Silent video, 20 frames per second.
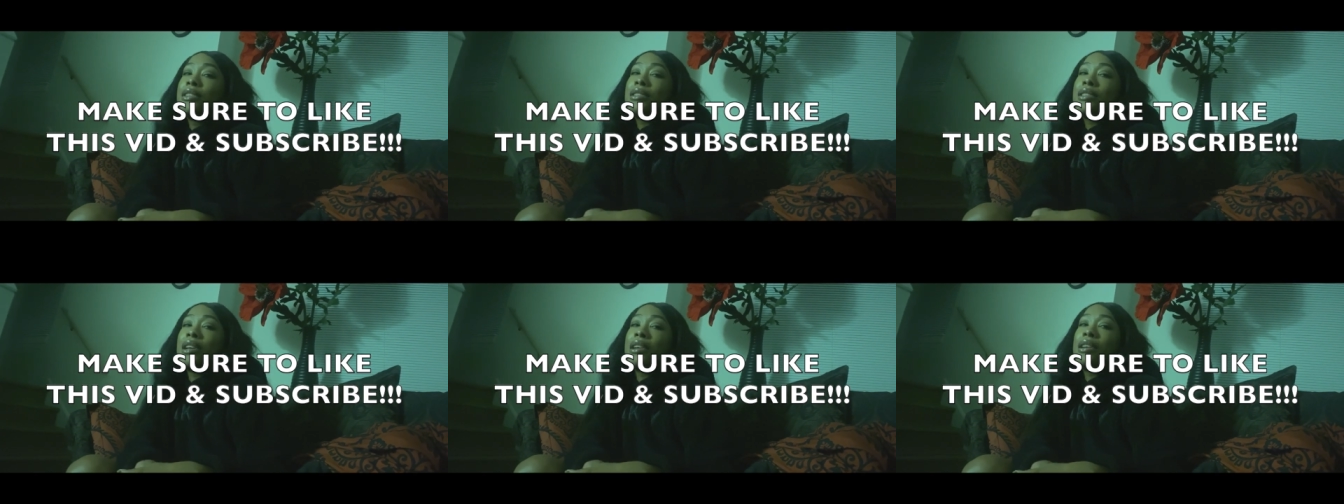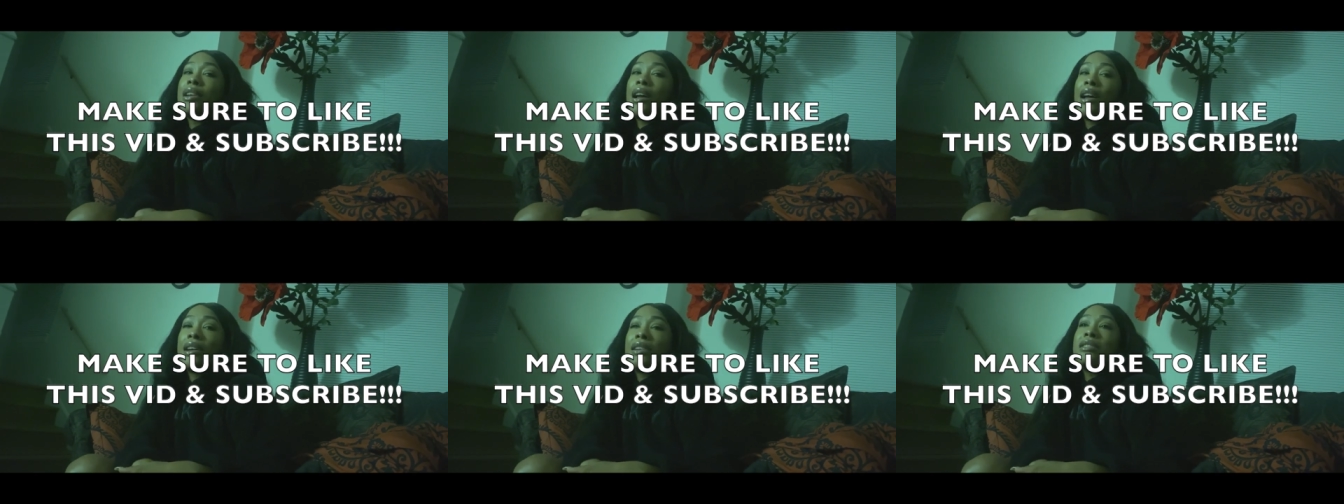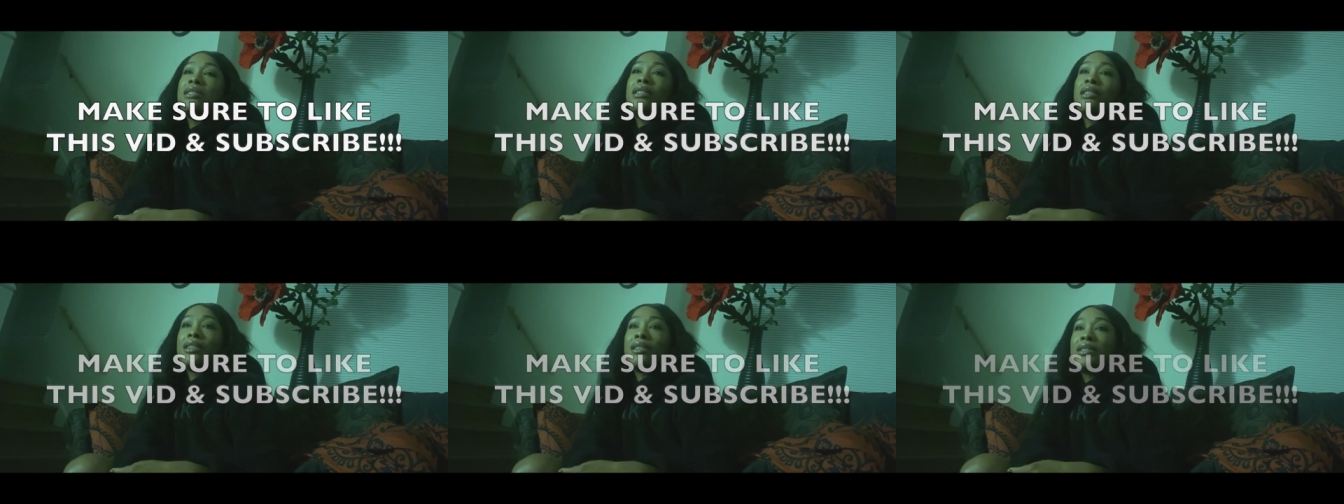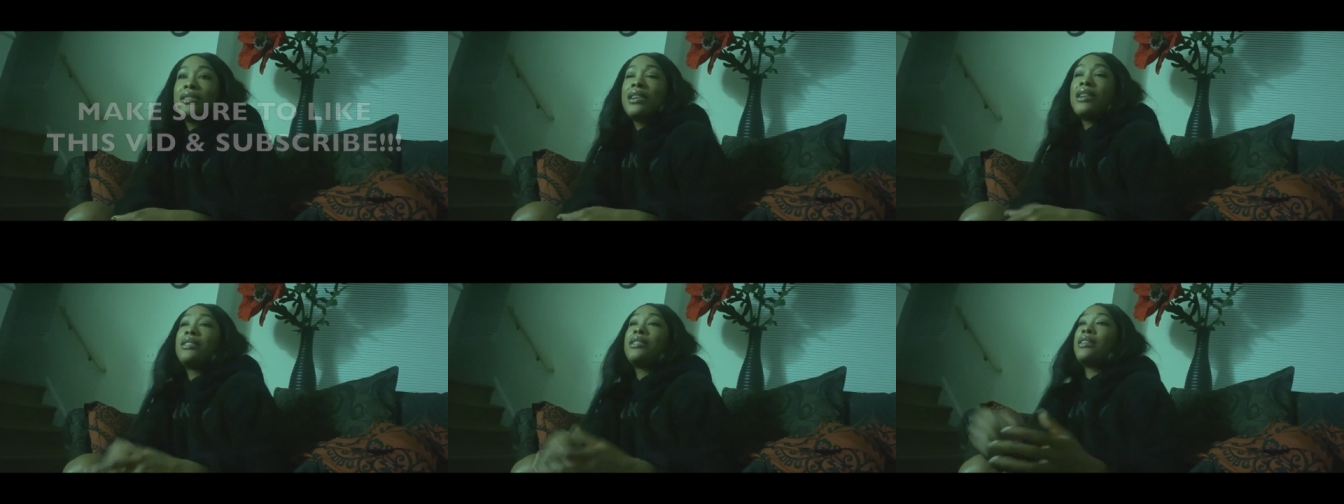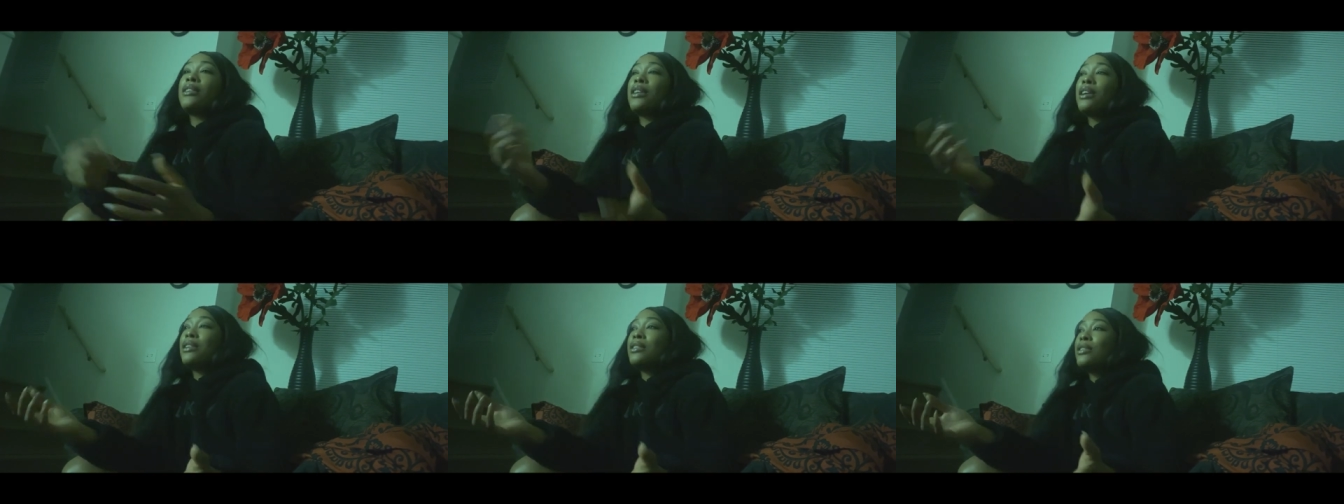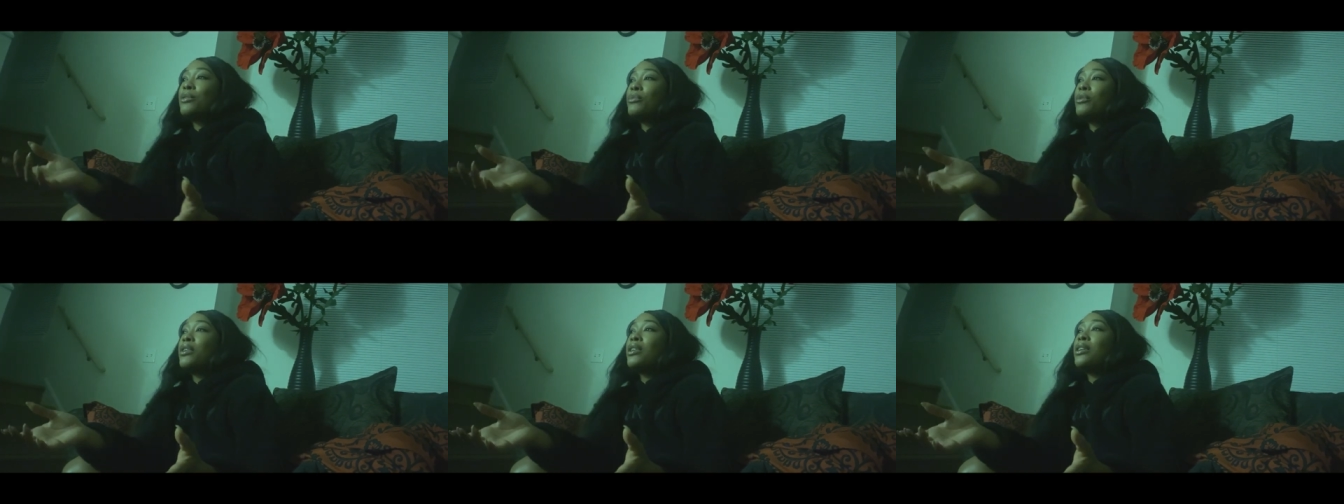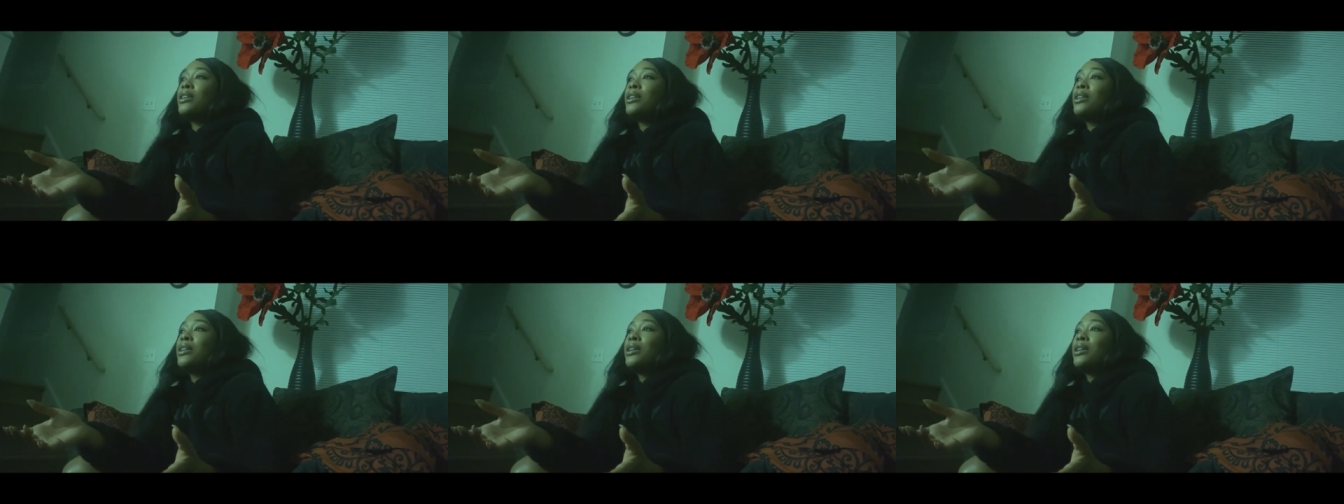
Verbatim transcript: like guys, like I said, they kind of want